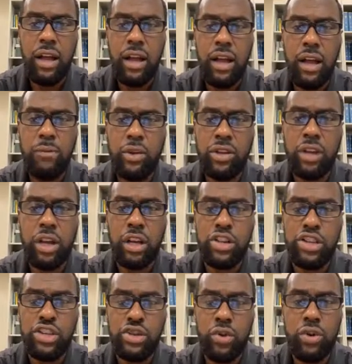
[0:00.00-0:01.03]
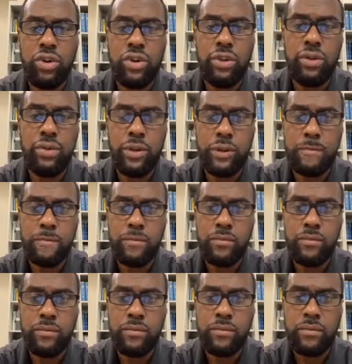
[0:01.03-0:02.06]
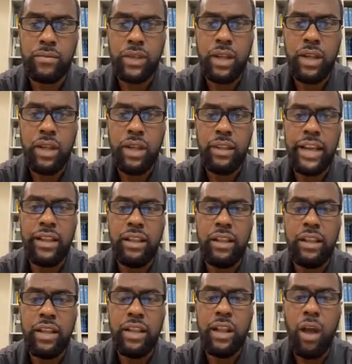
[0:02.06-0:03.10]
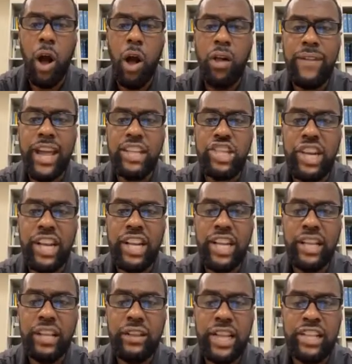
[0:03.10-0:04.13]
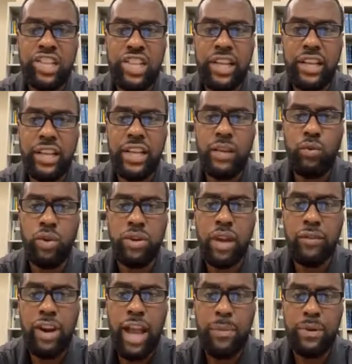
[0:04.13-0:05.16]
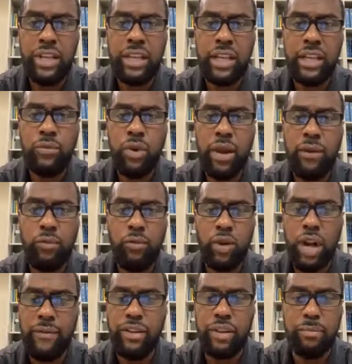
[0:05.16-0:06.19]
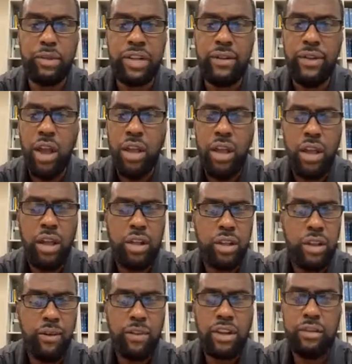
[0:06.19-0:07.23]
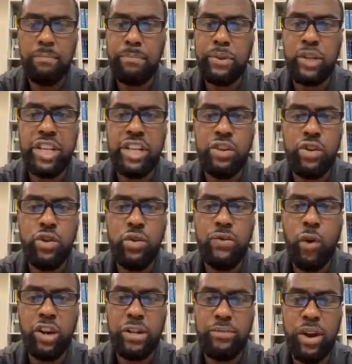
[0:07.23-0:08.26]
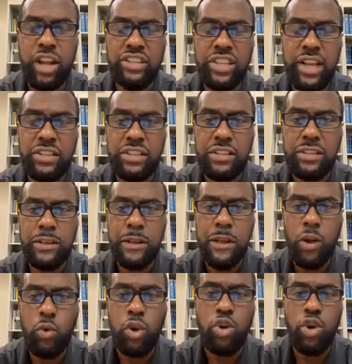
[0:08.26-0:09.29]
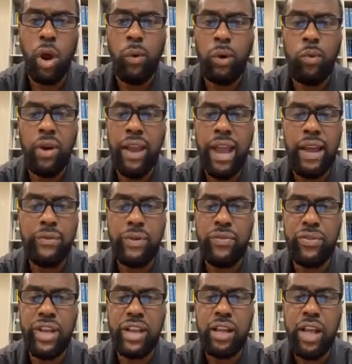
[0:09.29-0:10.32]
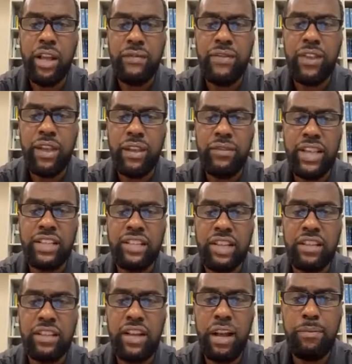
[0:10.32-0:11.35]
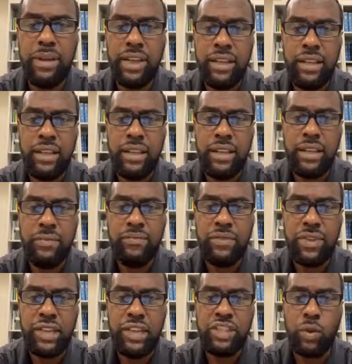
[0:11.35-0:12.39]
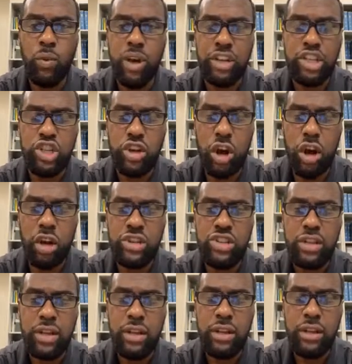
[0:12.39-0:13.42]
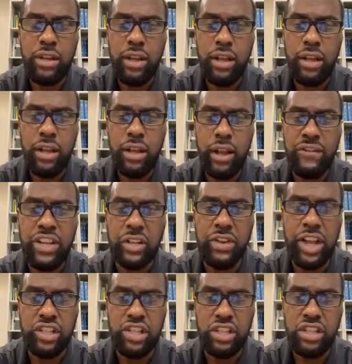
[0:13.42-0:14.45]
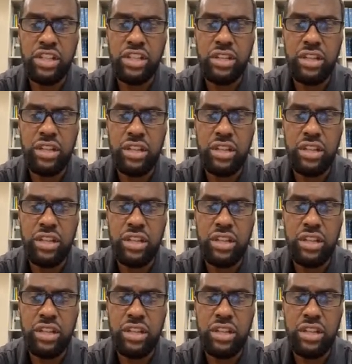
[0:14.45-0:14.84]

I'm going to assure you that all that cheating that she did will never happen again. We're going to have a complete new voting process where no one will ever think that the incumbent is the one in charge of the elections.